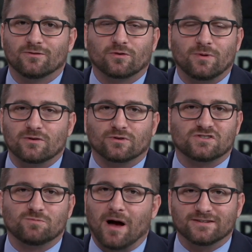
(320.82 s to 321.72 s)
for being
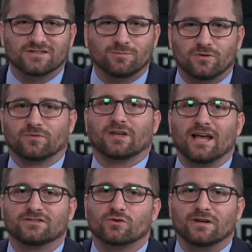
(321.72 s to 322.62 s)
responsible for
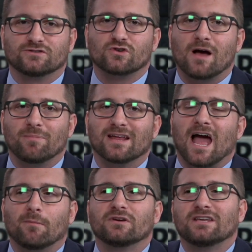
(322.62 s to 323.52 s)
cancer rates dropping,
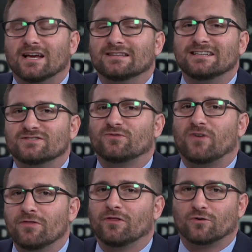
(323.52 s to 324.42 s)
how about you at least
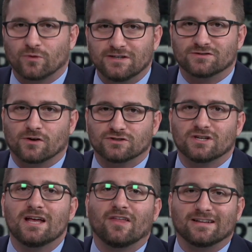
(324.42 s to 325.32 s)
fund the
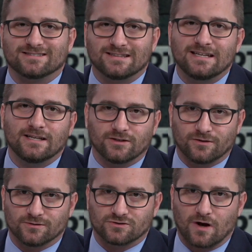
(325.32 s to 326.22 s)
research that's leading to
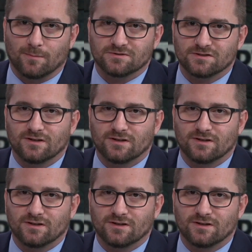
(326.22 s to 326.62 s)
those drops?